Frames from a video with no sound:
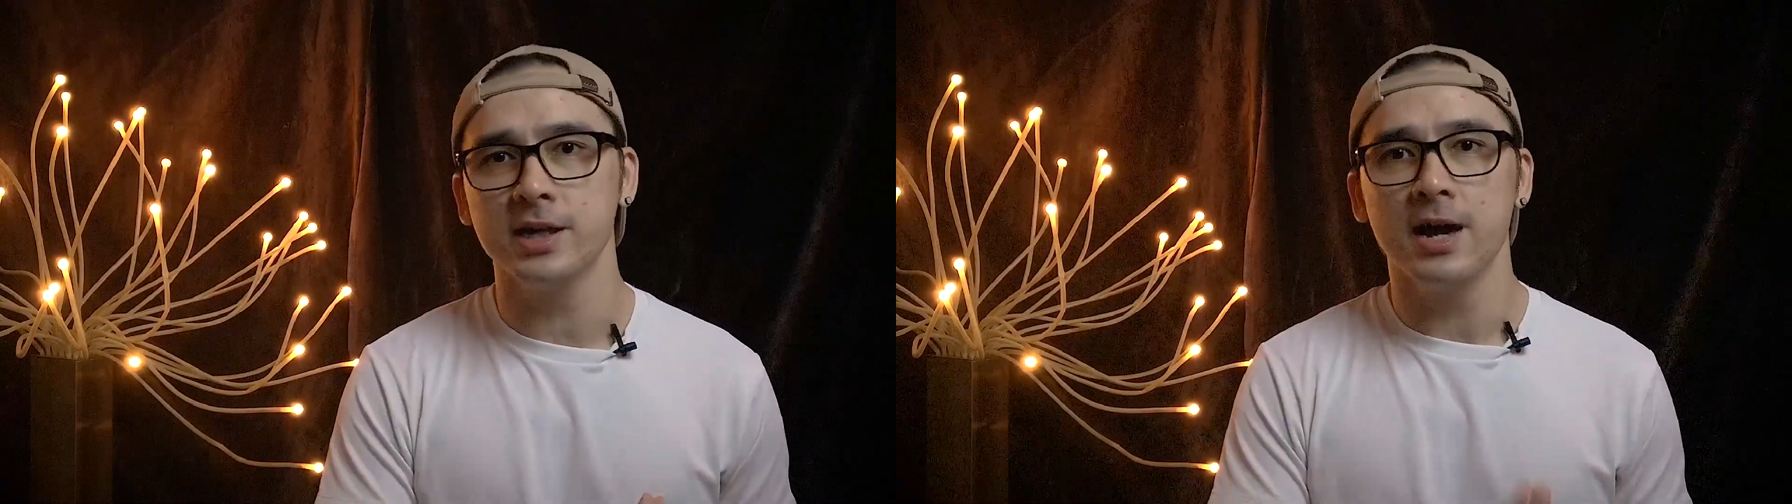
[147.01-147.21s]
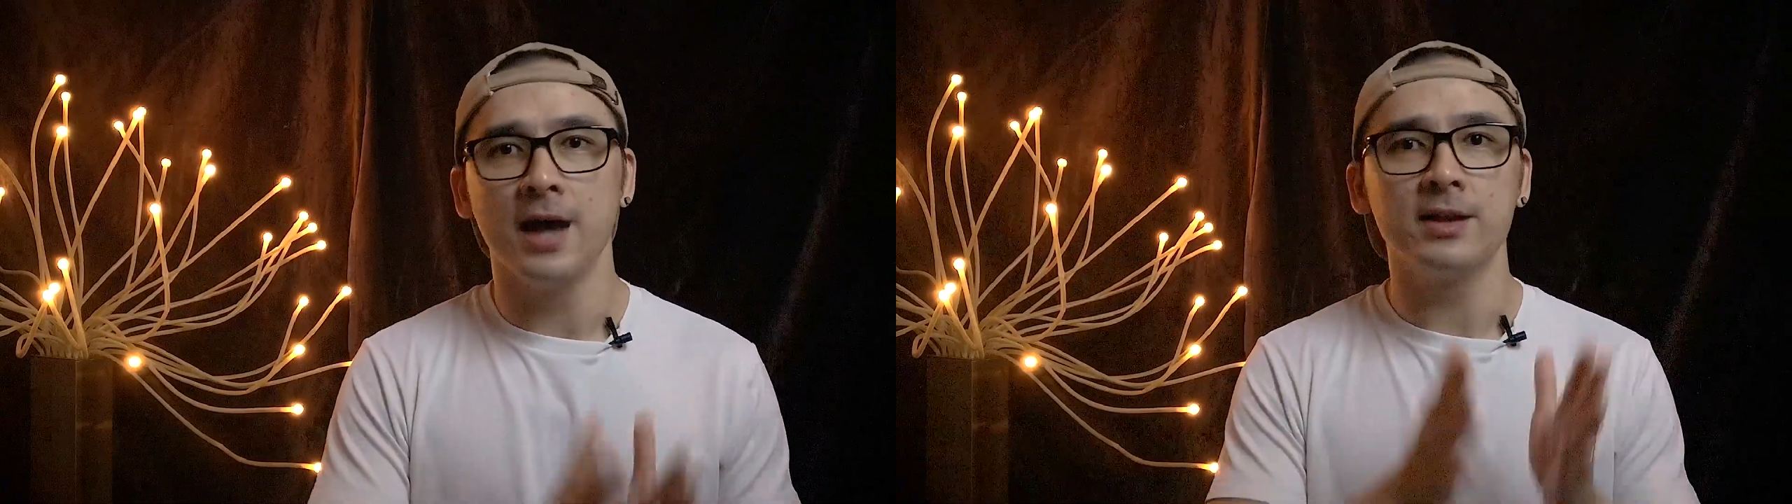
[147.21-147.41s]

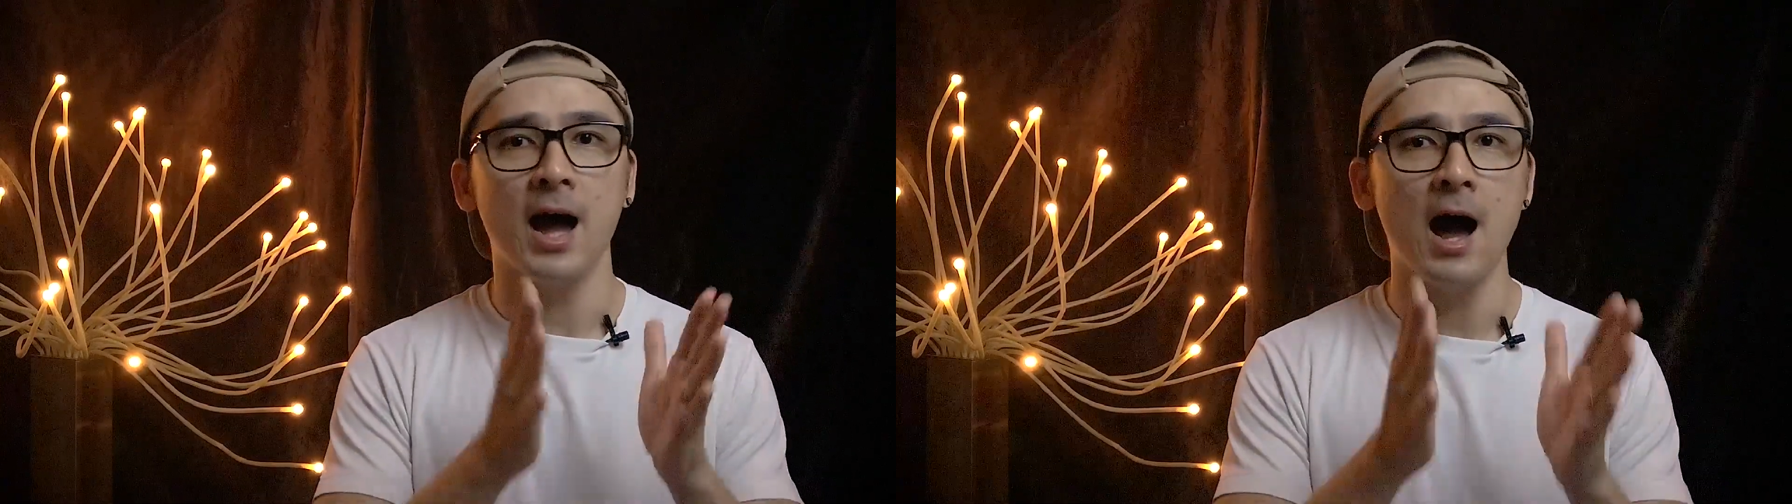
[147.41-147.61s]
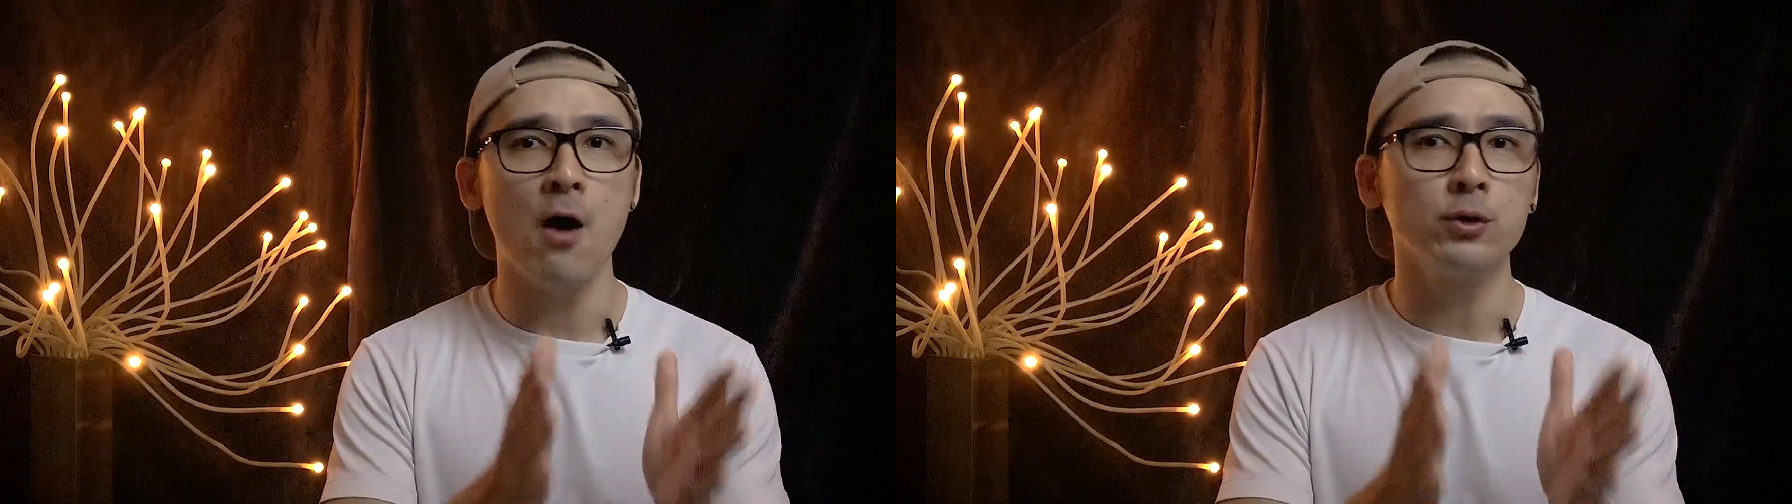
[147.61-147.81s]
and
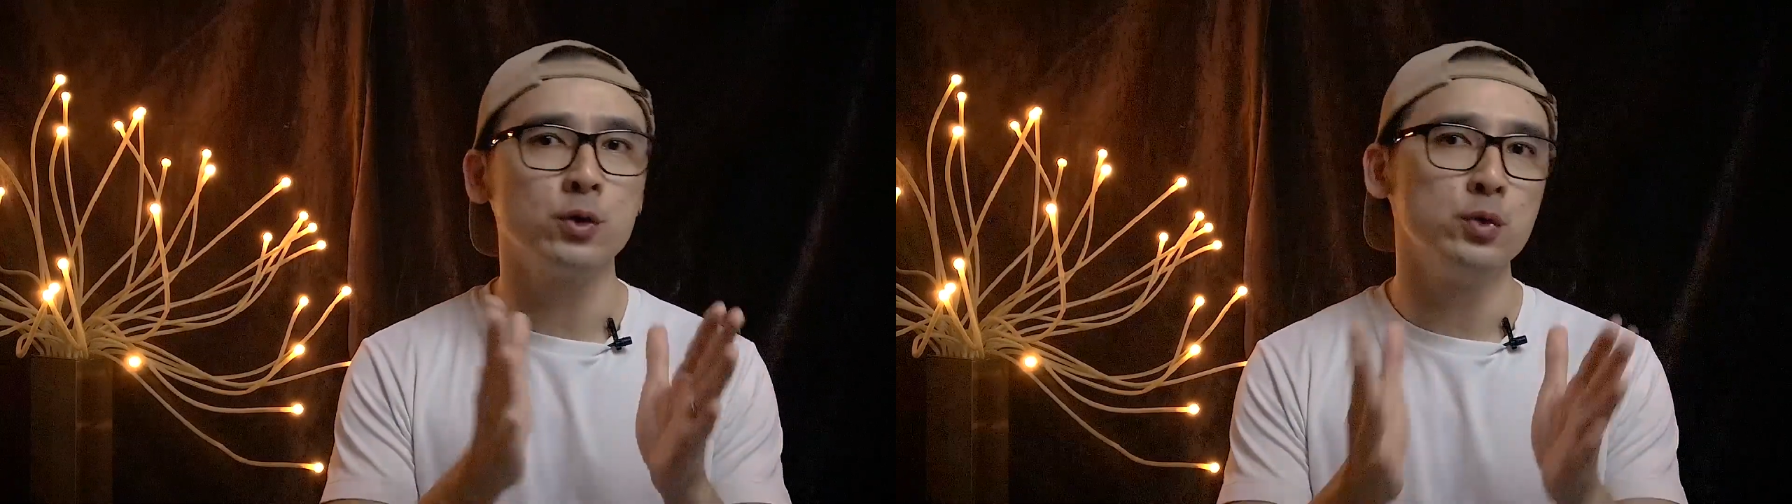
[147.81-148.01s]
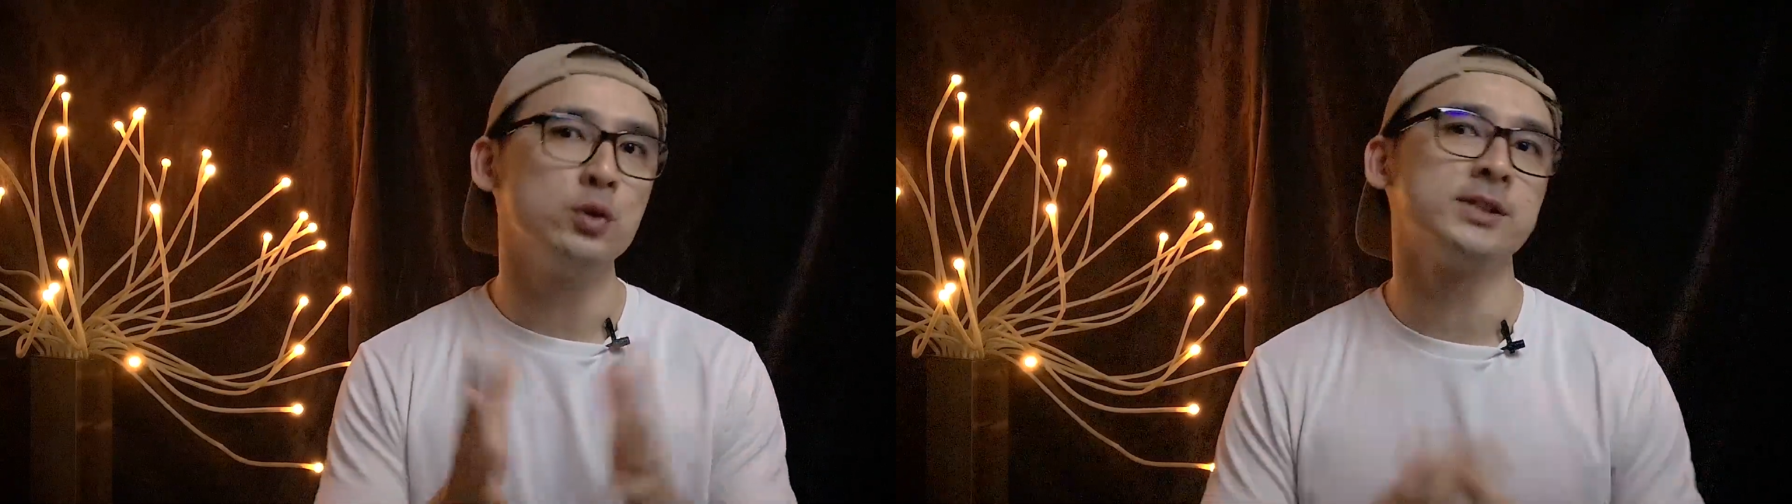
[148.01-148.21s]
how to
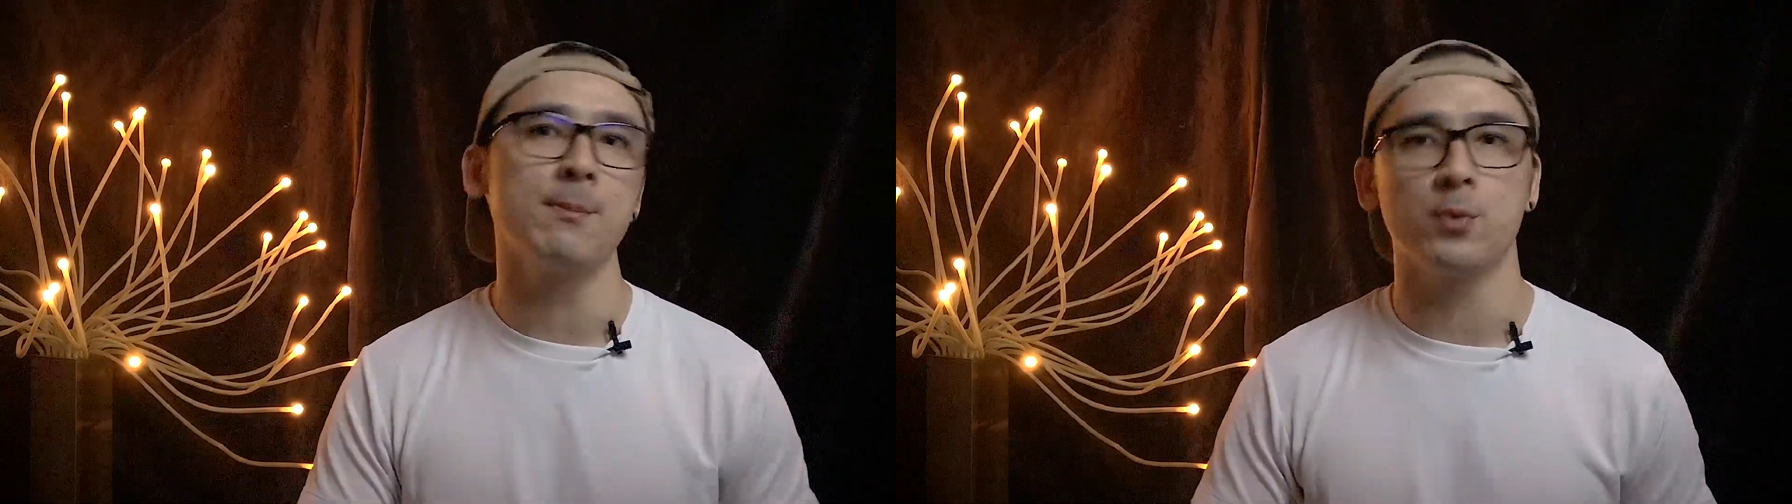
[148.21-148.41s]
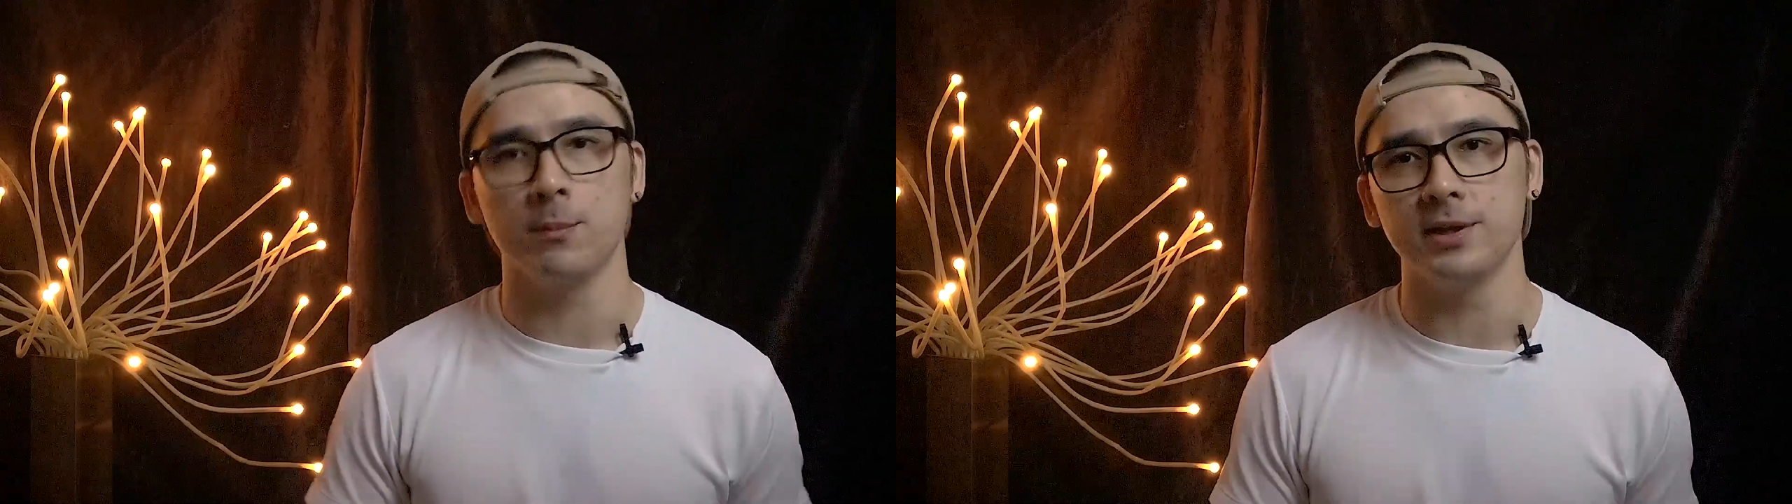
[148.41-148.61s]
use them
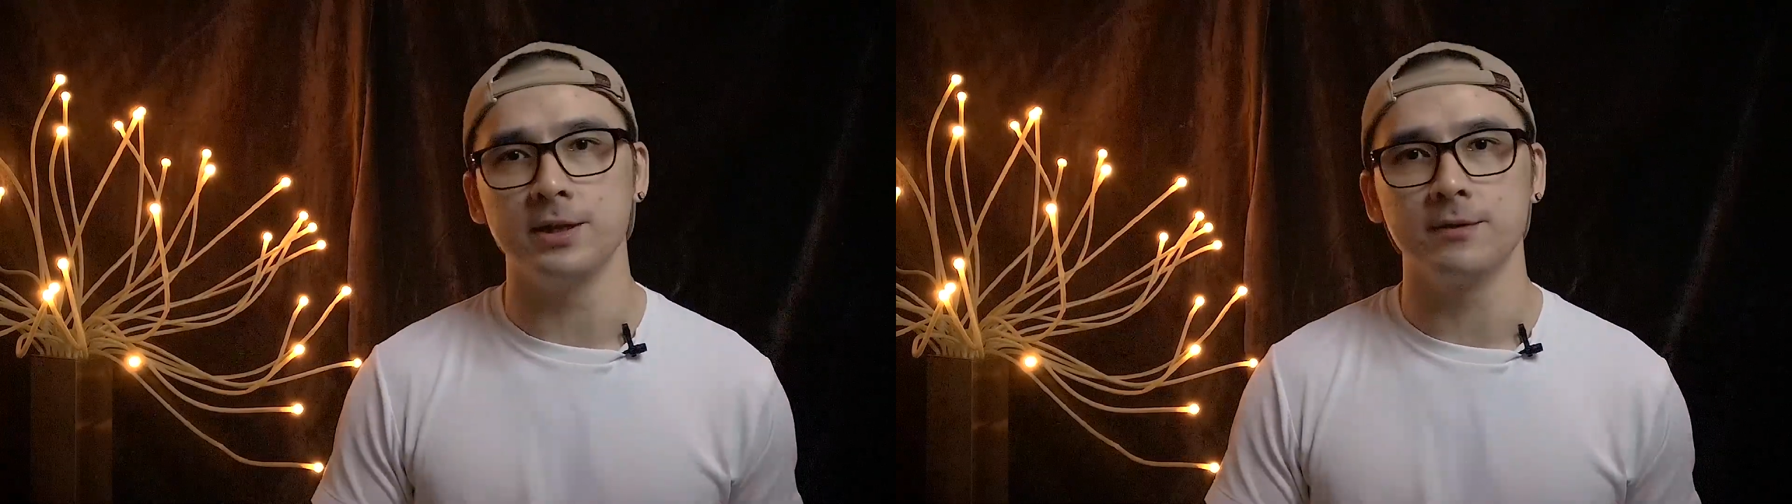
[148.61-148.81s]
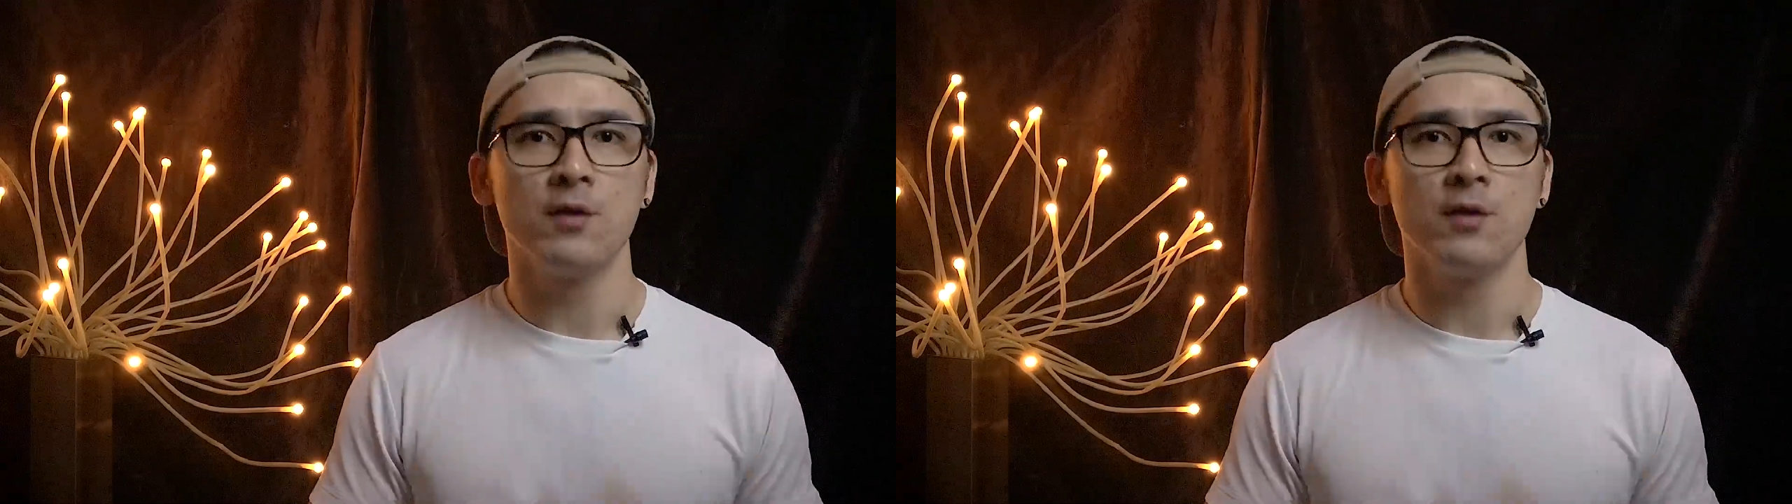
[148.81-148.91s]
properly.